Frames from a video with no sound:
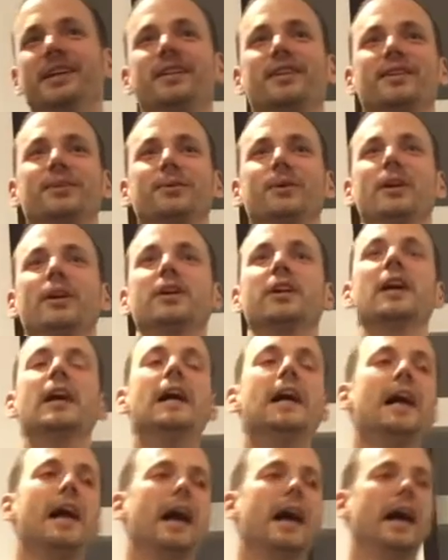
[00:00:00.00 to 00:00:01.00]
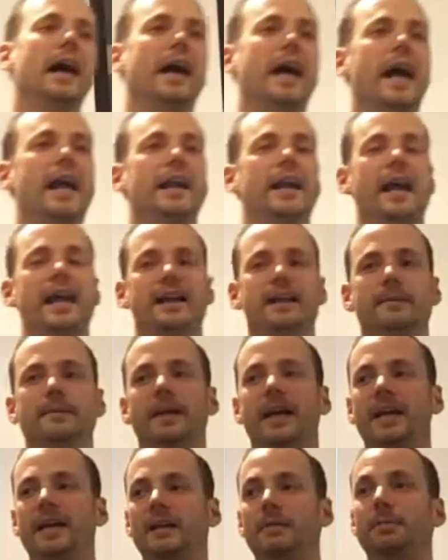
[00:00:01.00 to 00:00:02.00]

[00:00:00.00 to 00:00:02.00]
to the world. And in